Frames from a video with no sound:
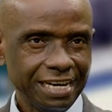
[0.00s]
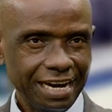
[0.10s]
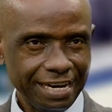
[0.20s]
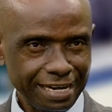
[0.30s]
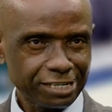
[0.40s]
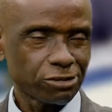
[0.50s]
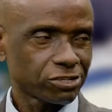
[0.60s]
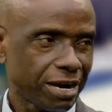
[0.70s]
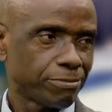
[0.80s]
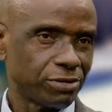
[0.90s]
And I
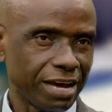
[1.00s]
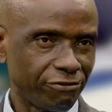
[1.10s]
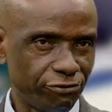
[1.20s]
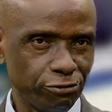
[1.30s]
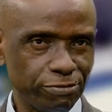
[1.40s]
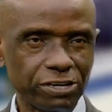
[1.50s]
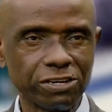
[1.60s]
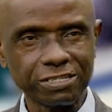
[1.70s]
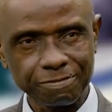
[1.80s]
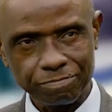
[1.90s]
subscribe to that view because